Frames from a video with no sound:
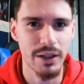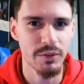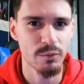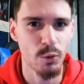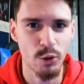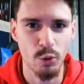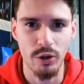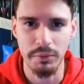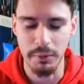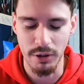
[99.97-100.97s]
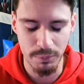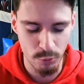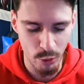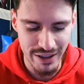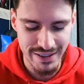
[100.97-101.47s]
in the fourth quarter. We were up
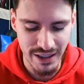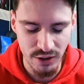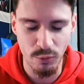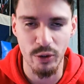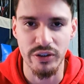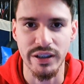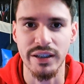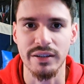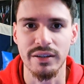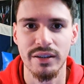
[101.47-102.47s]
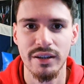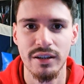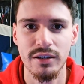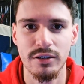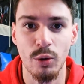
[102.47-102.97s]
26-14.
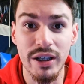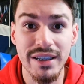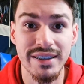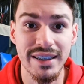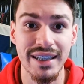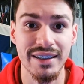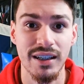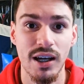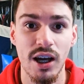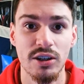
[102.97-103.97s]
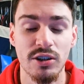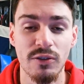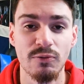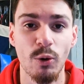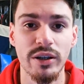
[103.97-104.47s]

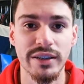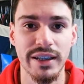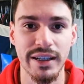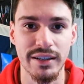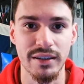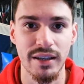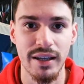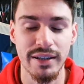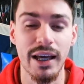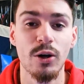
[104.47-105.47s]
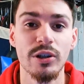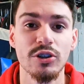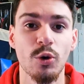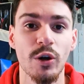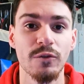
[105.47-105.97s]
26-14. They had only
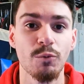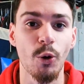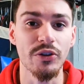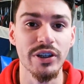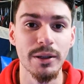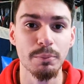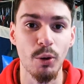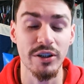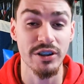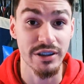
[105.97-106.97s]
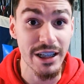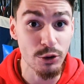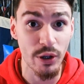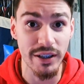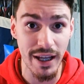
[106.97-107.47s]
scored 14 points.
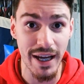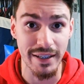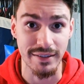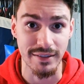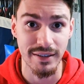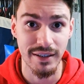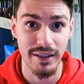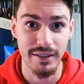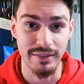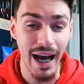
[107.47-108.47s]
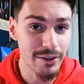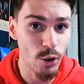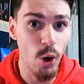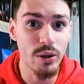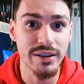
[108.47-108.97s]
Detroit Lions, not the
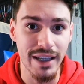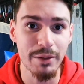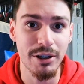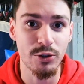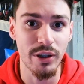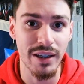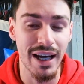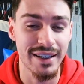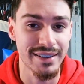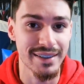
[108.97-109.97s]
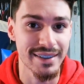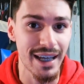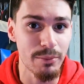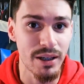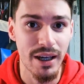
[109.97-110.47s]
old same Detroit Lions, the
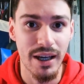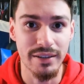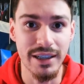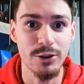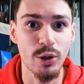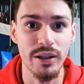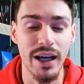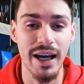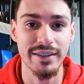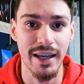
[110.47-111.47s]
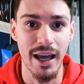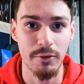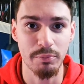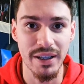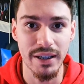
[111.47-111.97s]
same Detroit Lions that
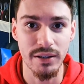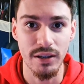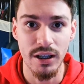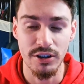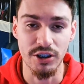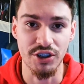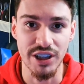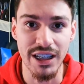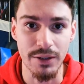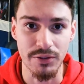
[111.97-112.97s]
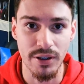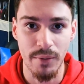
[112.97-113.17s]
have beaten the Chiefs